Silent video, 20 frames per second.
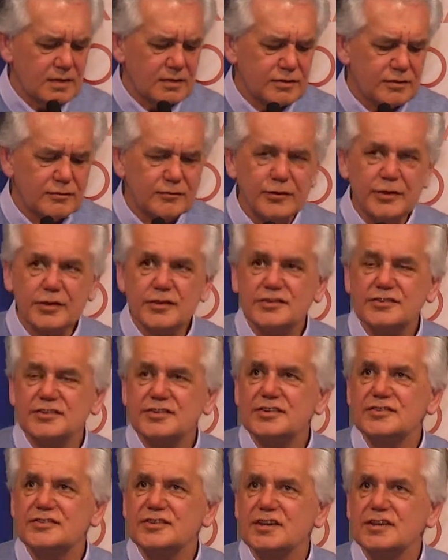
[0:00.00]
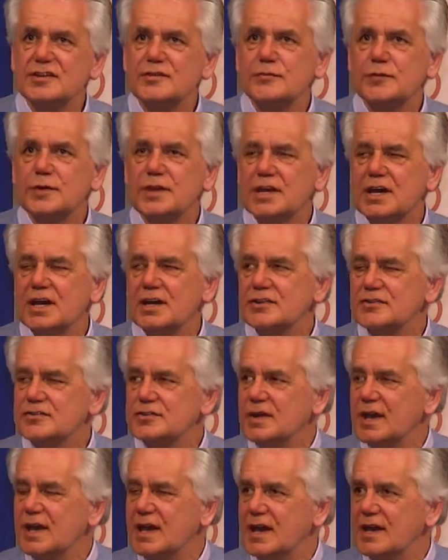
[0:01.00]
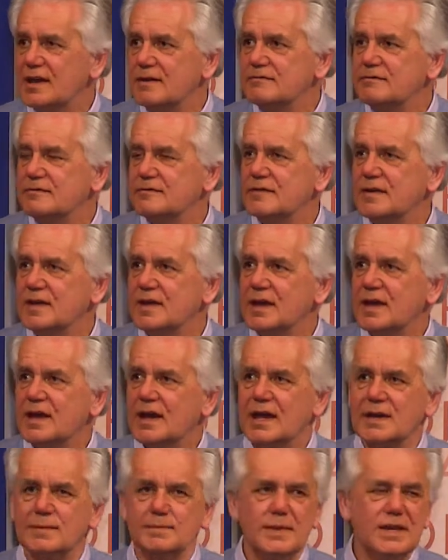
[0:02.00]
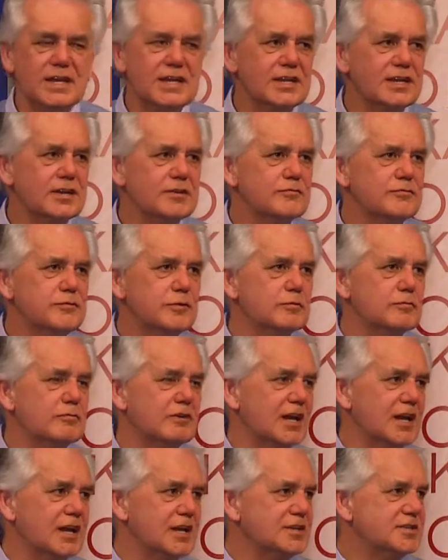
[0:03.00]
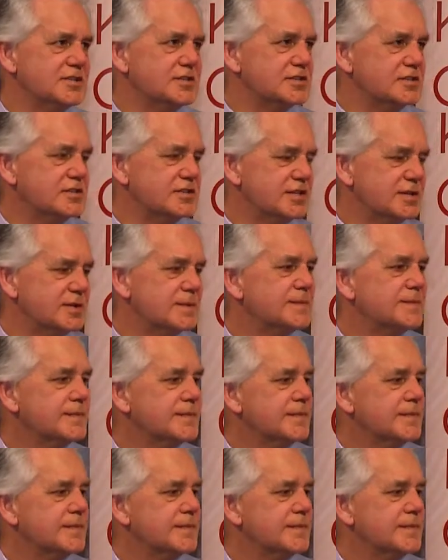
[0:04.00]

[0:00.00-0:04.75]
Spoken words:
The first is that if we are to have a meaningful relationship